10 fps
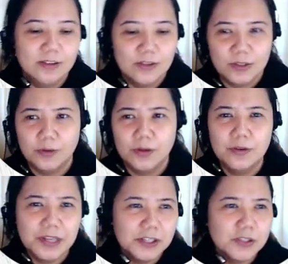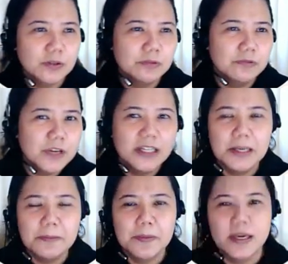So you need to
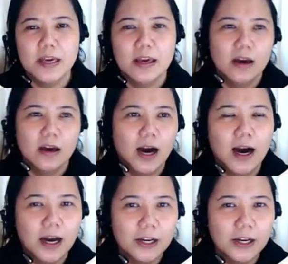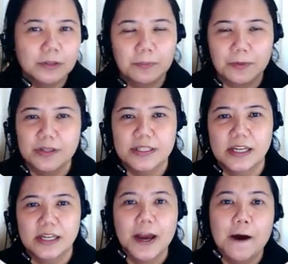really be
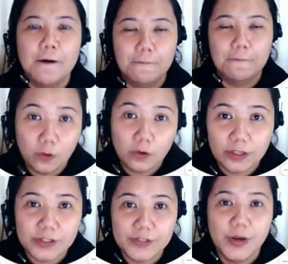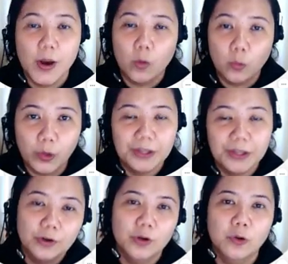100% focused when
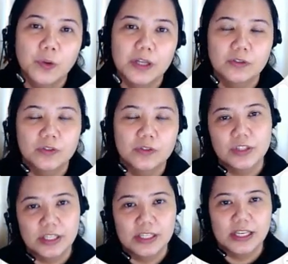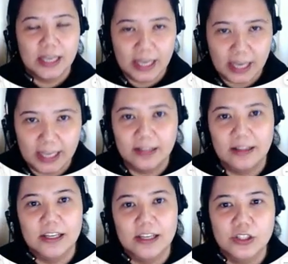you're going to study
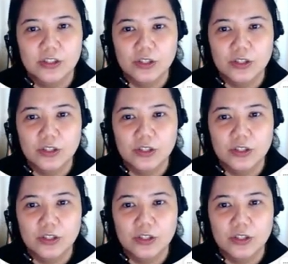English.